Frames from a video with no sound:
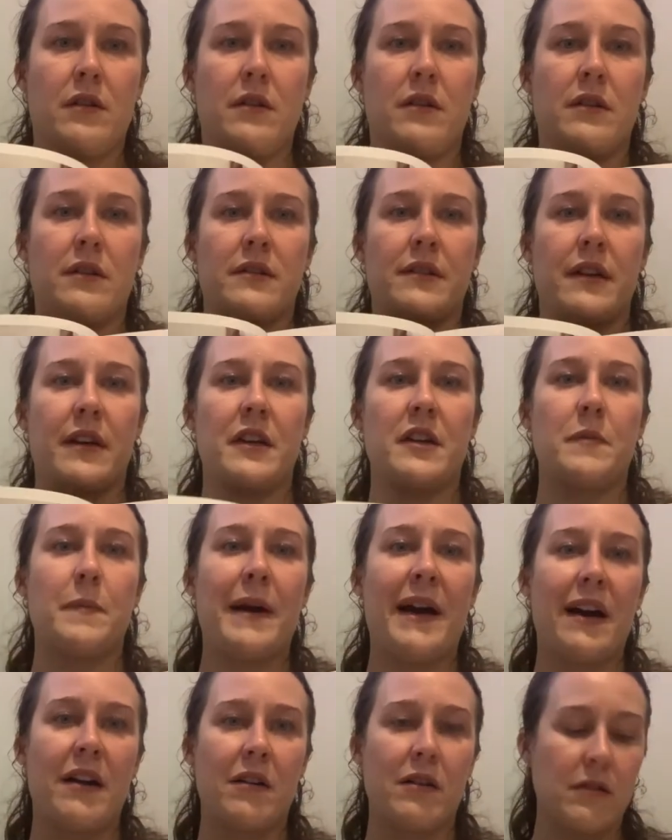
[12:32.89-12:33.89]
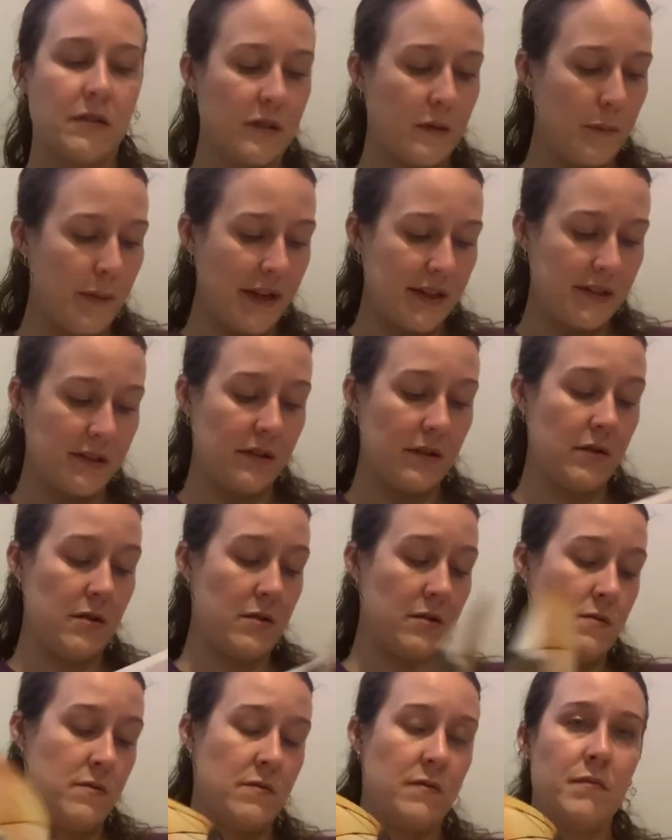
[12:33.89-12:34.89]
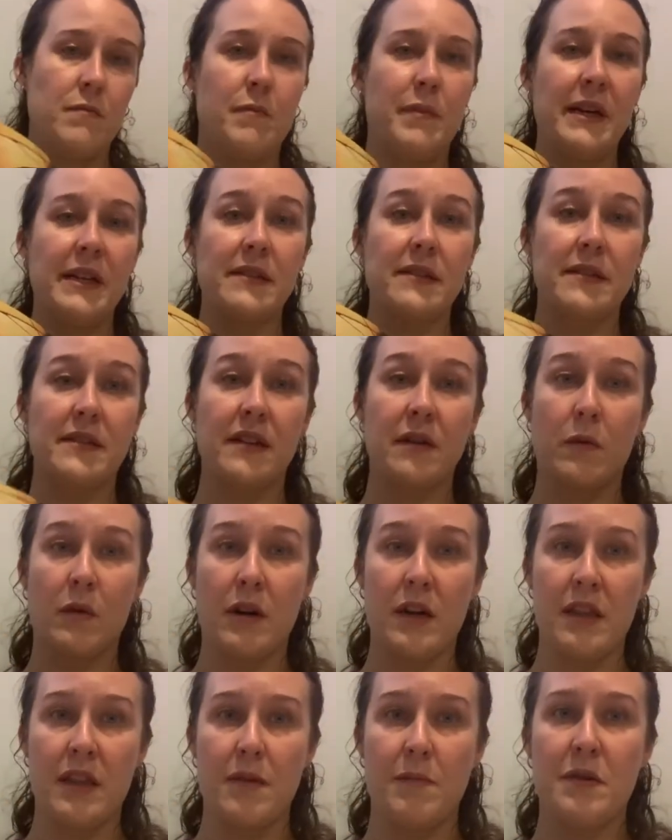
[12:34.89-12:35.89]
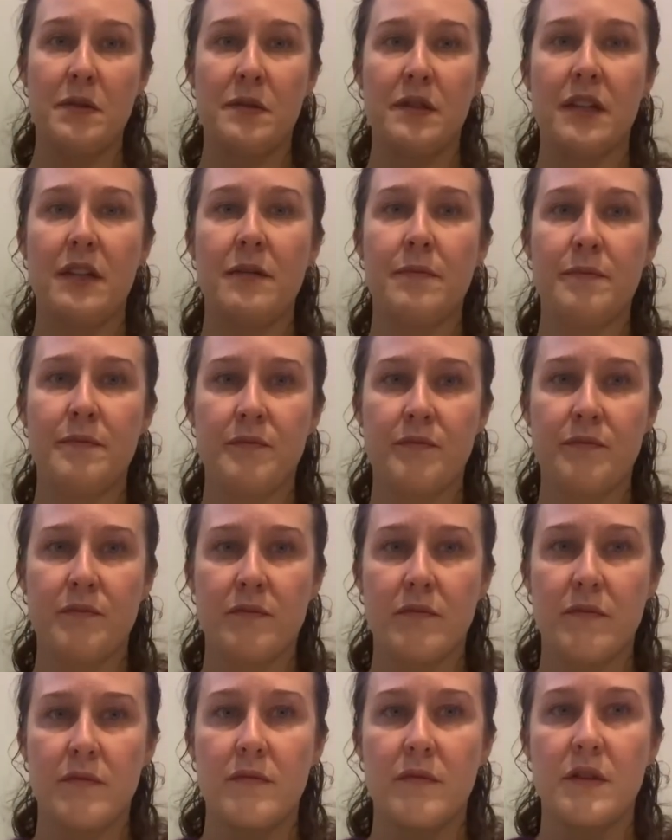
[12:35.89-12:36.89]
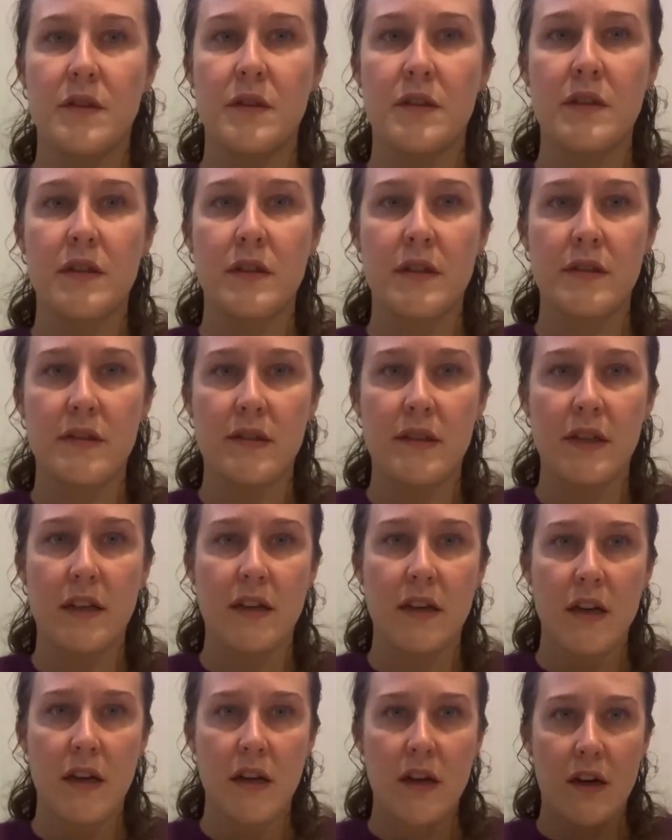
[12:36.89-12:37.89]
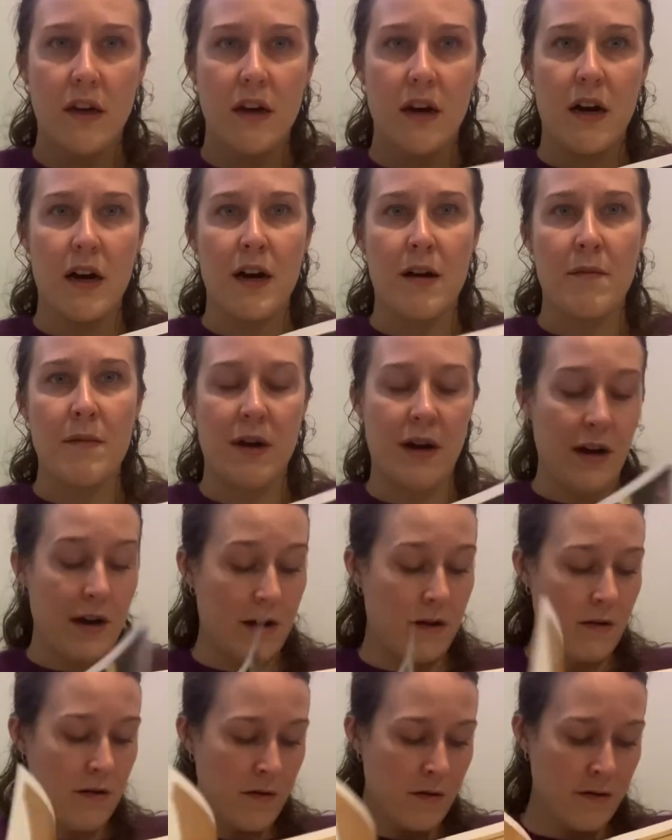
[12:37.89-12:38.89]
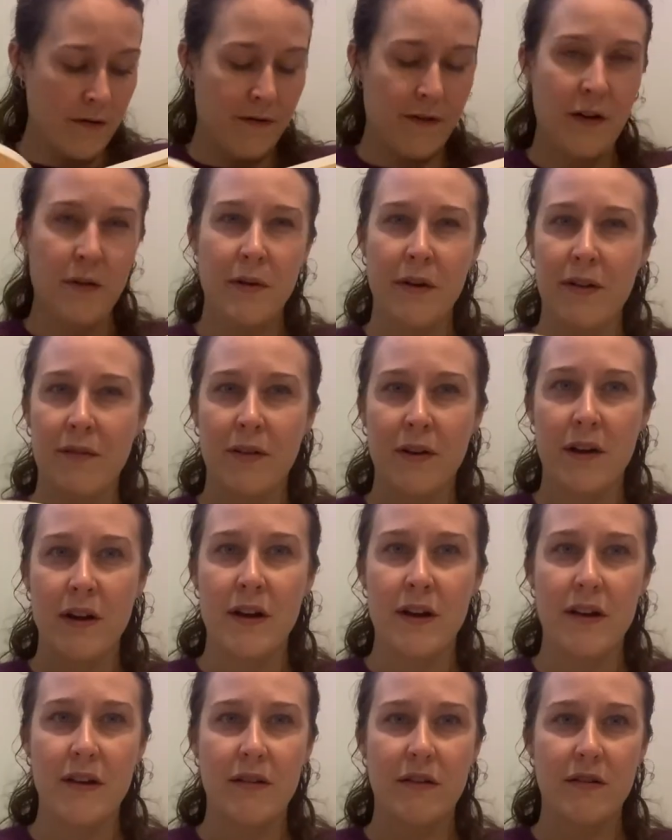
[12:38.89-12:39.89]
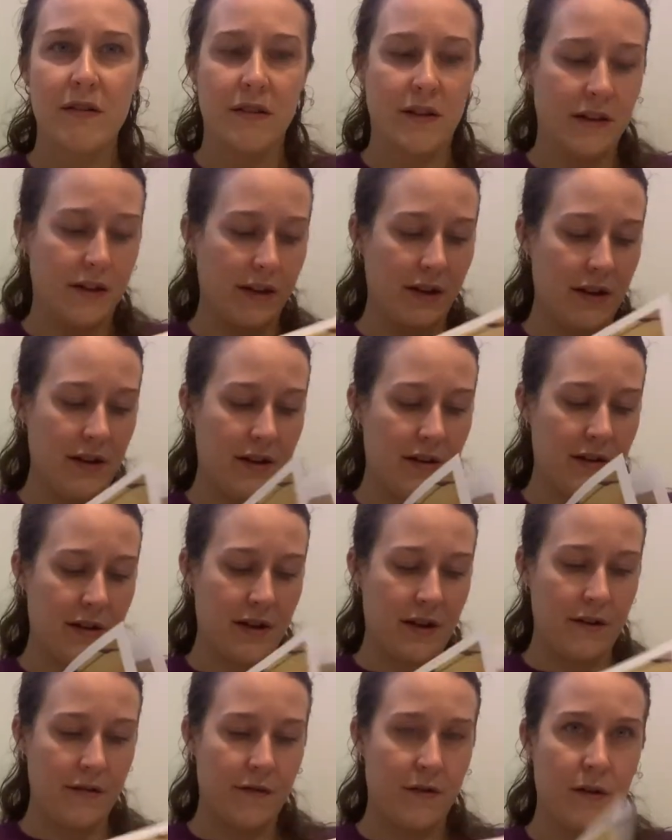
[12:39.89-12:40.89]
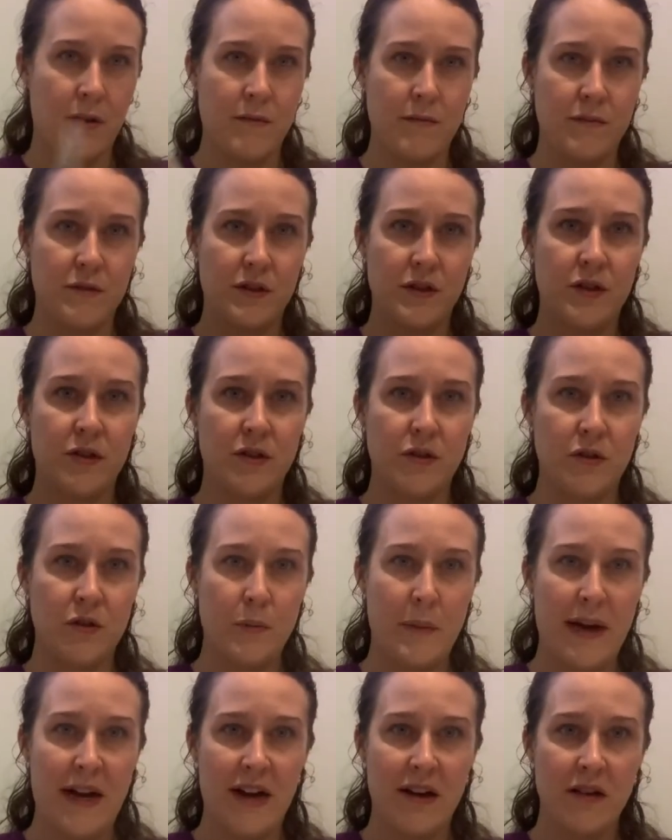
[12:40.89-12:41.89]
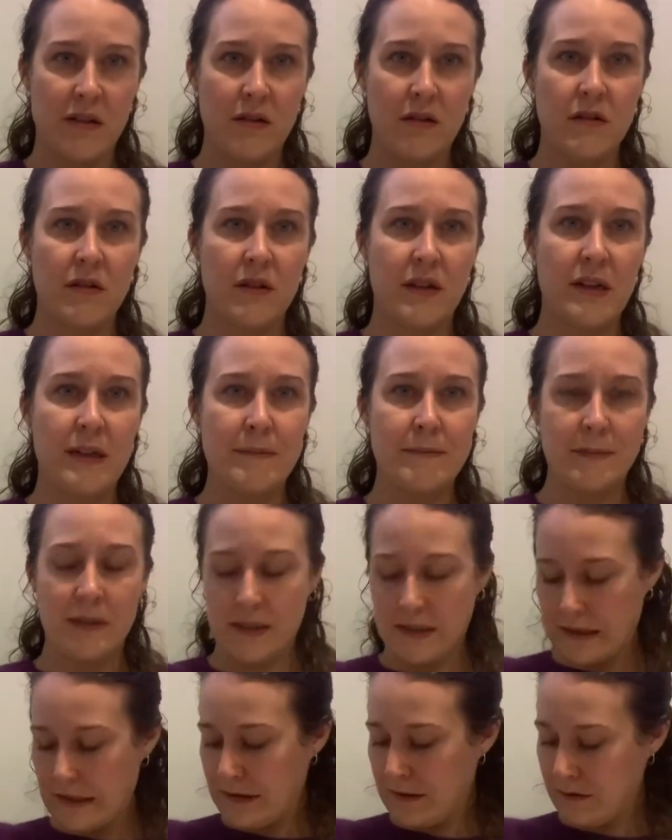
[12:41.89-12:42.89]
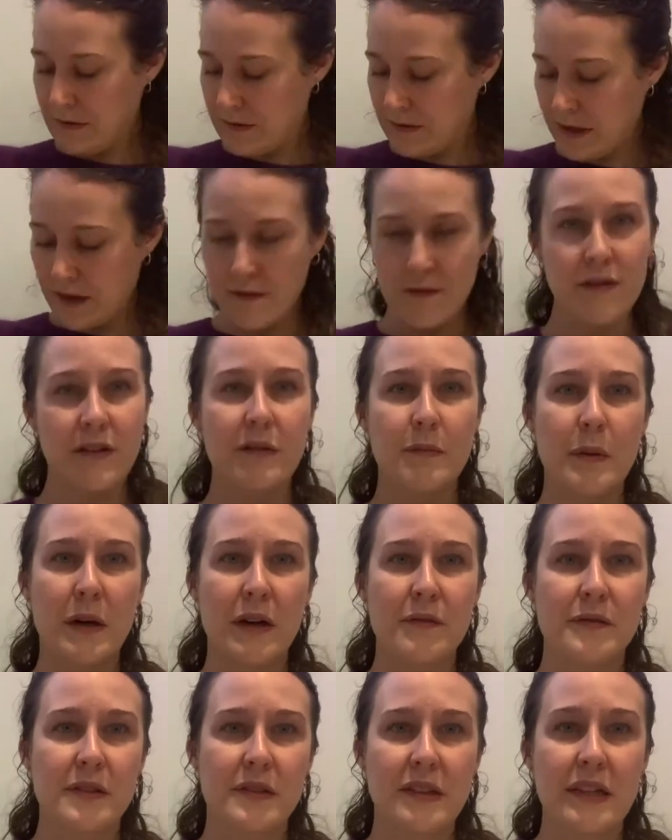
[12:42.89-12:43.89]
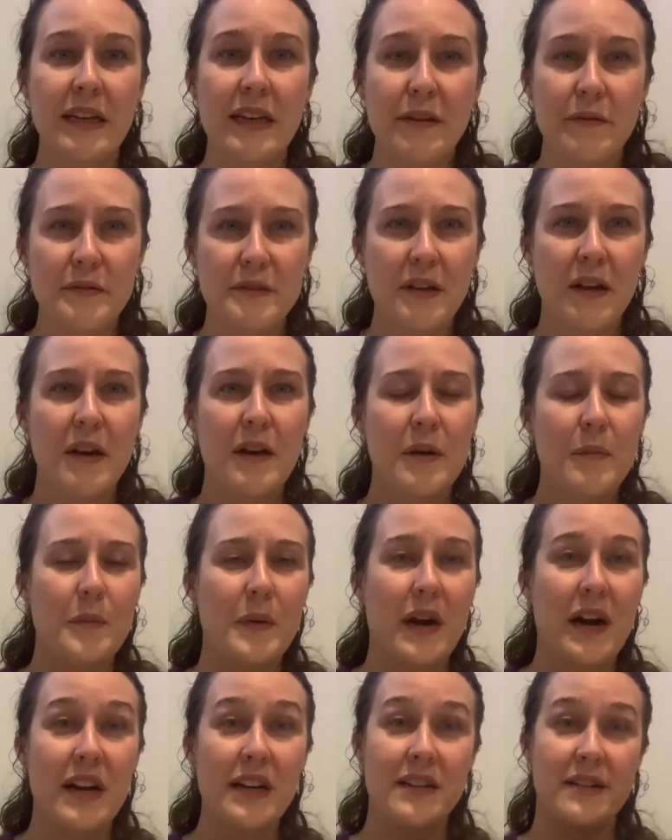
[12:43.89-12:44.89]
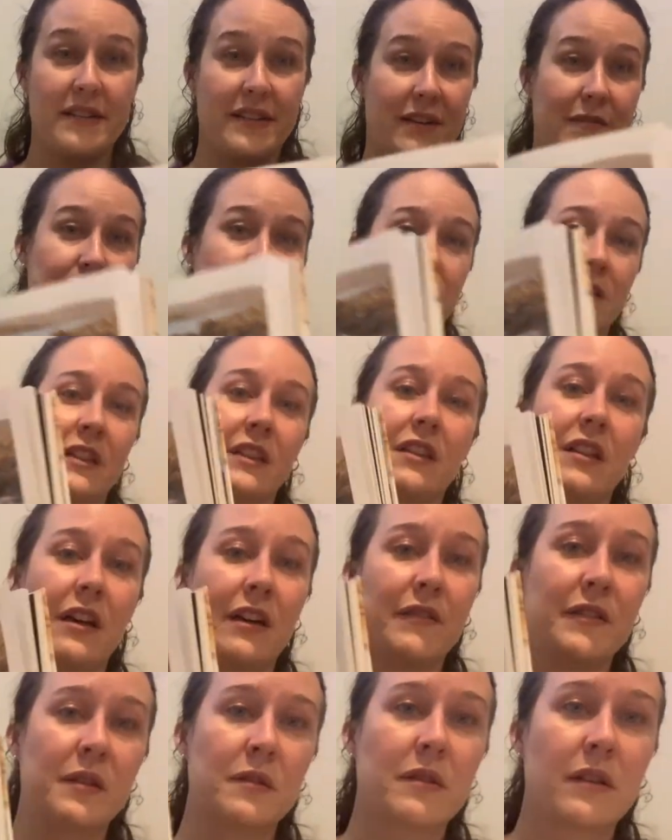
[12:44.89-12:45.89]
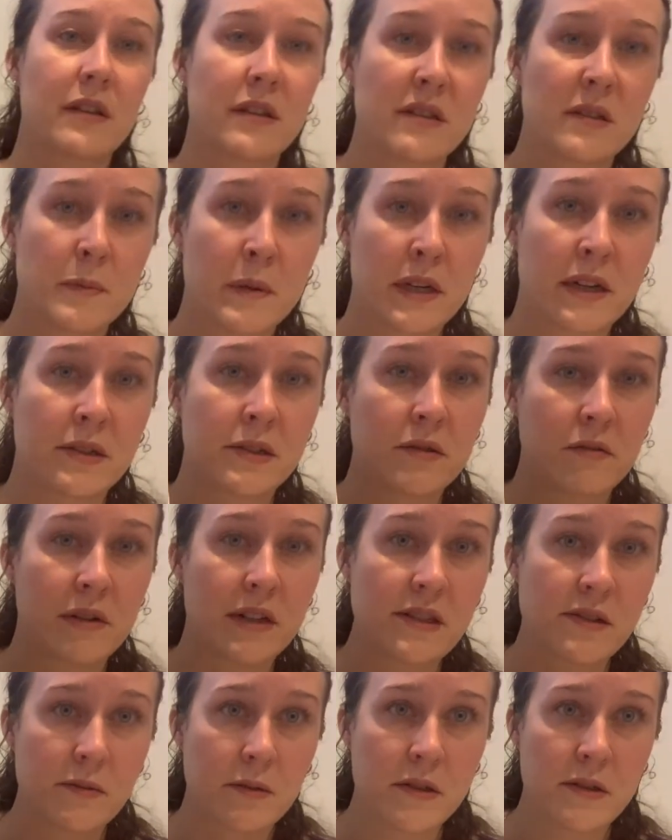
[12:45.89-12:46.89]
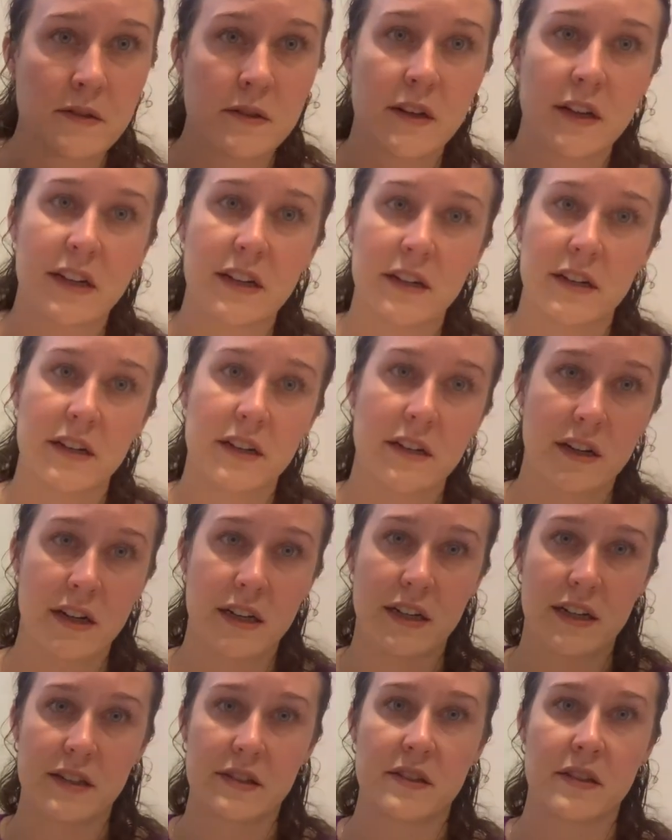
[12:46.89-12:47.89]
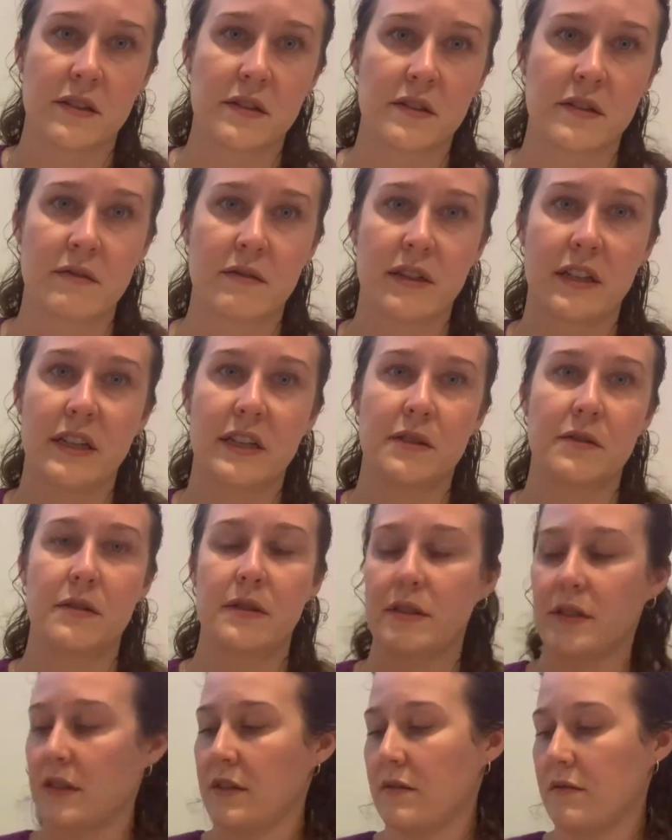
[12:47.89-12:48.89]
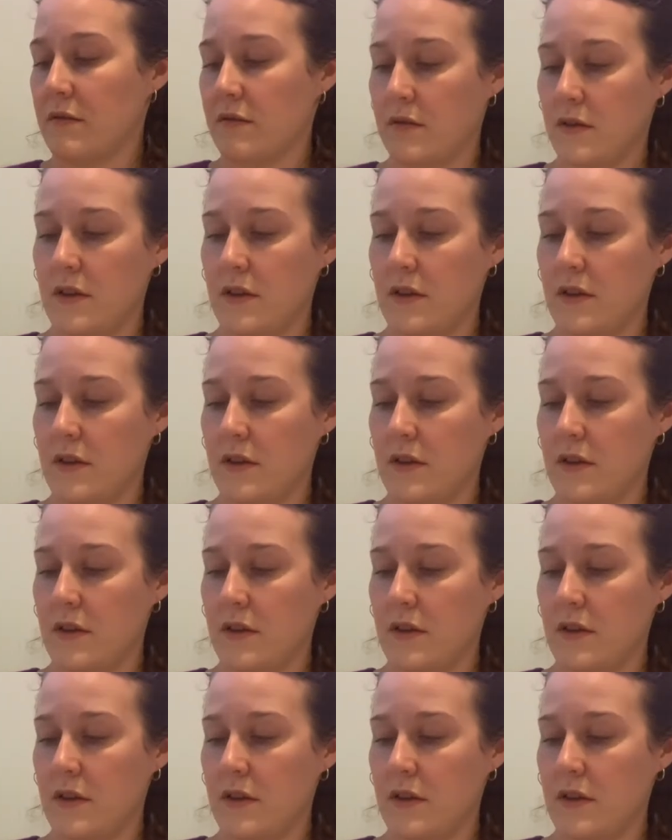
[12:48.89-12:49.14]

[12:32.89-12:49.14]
designed patterns based on pieces that were in the museum. So you can see. I don't know if I would ever knit like any of them to pattern, because I don't love the puff sleeves, but I definitely love using this book as a resource, and it's also really interesting.